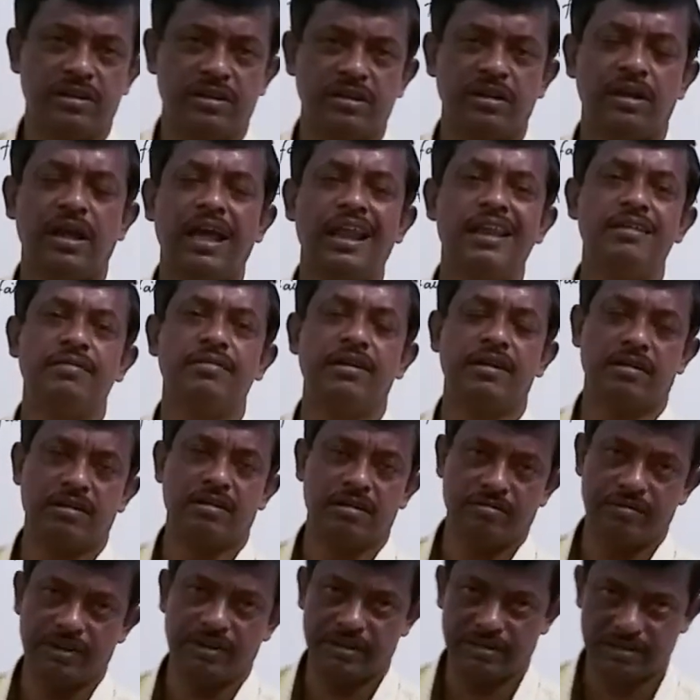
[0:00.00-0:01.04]
Elementary
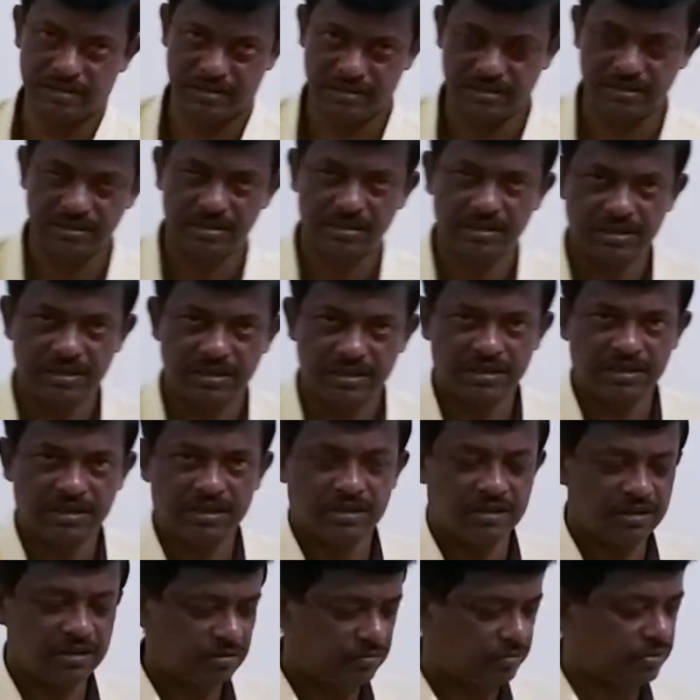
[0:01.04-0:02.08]
events.
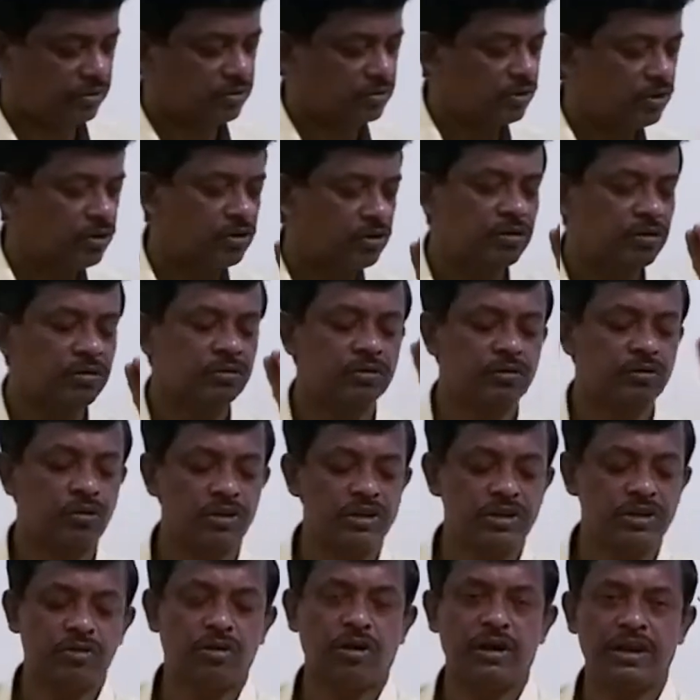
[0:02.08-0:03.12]
For
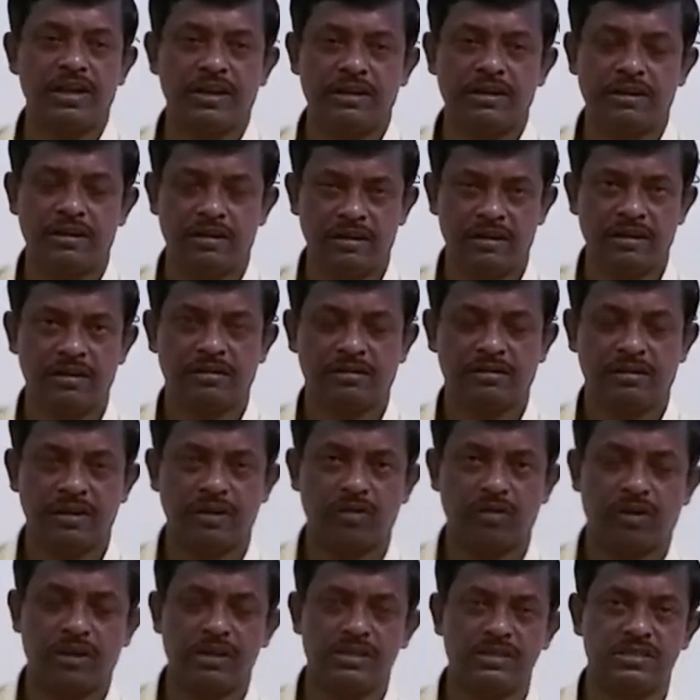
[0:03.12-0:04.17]
throwing 3
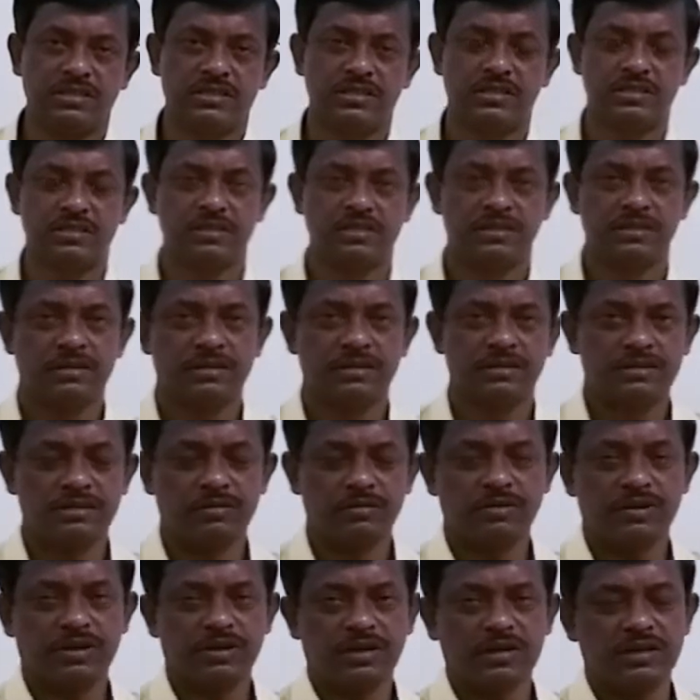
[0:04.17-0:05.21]
coins
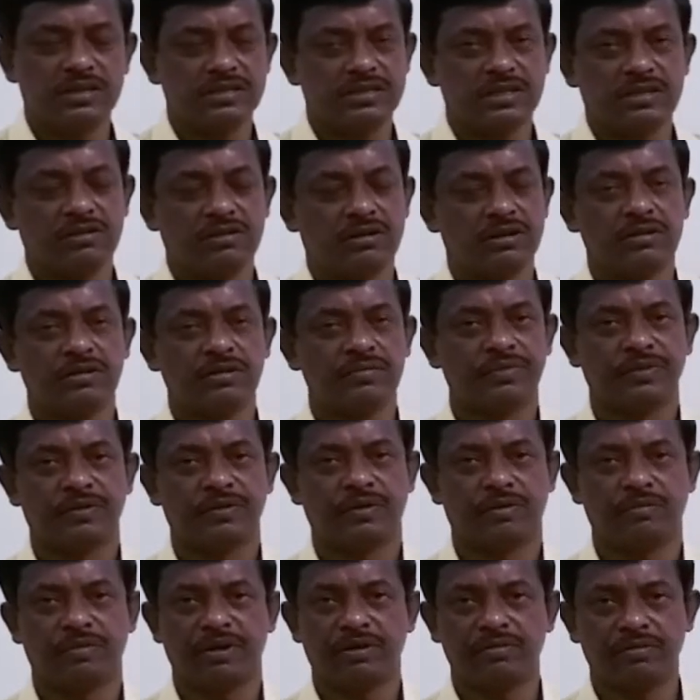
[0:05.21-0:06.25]
simultaneously or
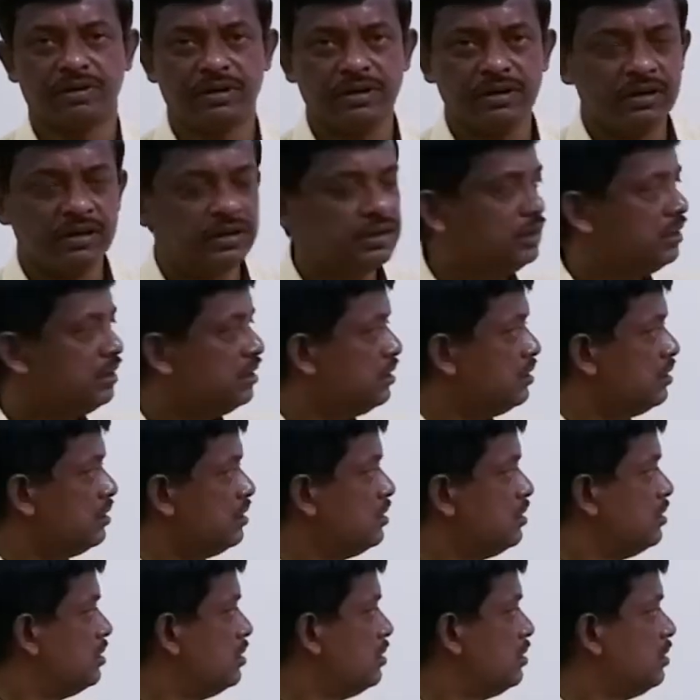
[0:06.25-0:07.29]
one by one,
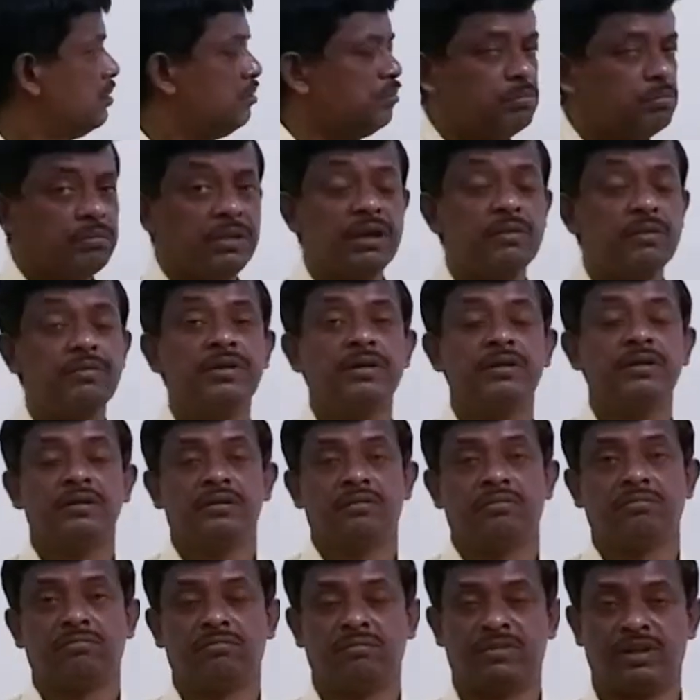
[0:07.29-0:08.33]
maybe
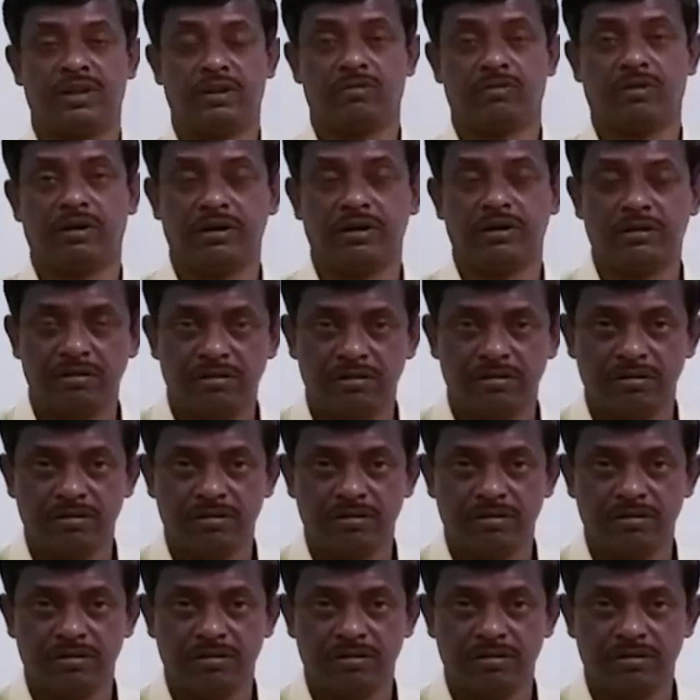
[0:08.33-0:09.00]
3 coins.